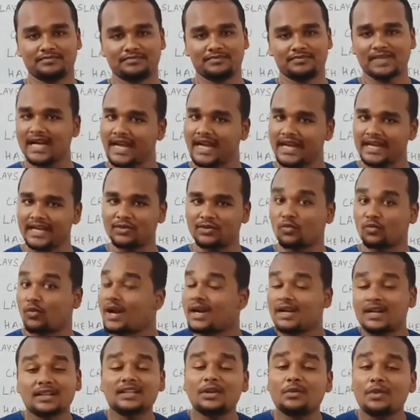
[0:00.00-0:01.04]
Right? What
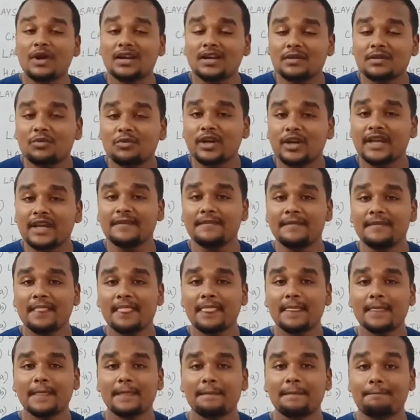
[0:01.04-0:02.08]
are the water body?
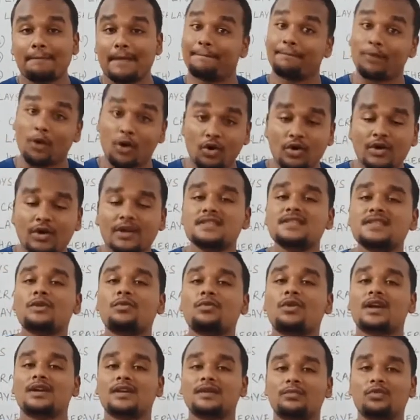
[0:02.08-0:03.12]
A pond is a
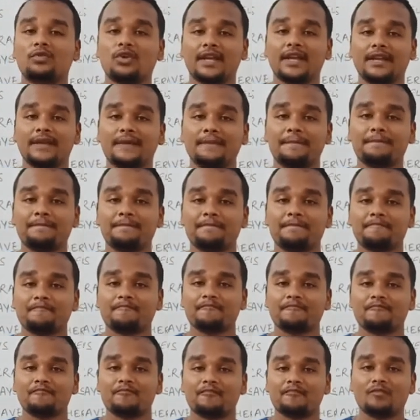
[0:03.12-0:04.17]
water body.
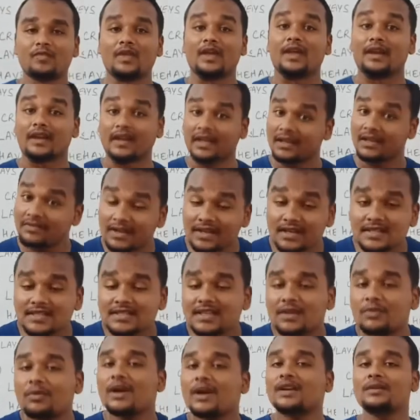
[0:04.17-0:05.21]
A river is
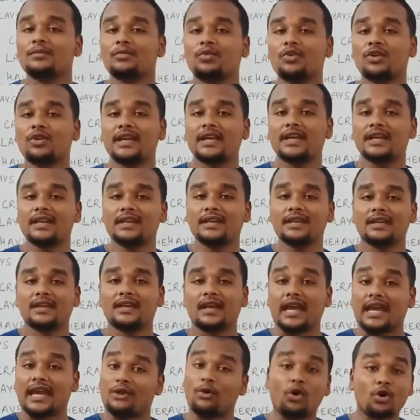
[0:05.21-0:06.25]
a water body.
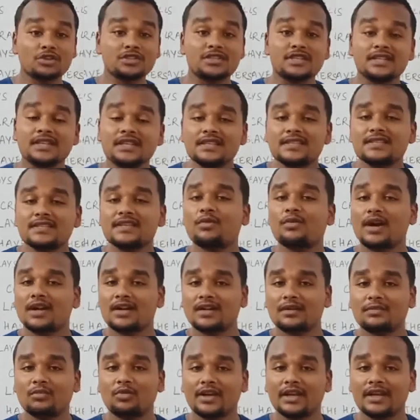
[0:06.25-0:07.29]
An ocean is a
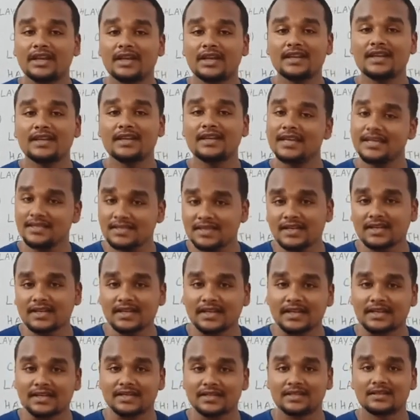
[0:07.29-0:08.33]
water body. Isn't
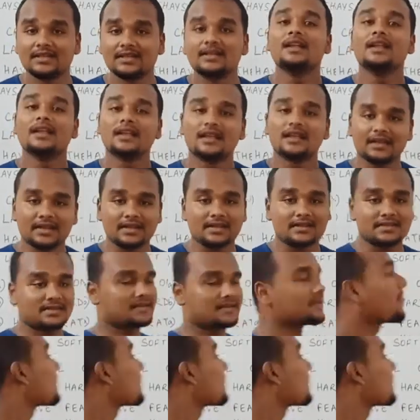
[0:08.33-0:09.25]
it? Yes.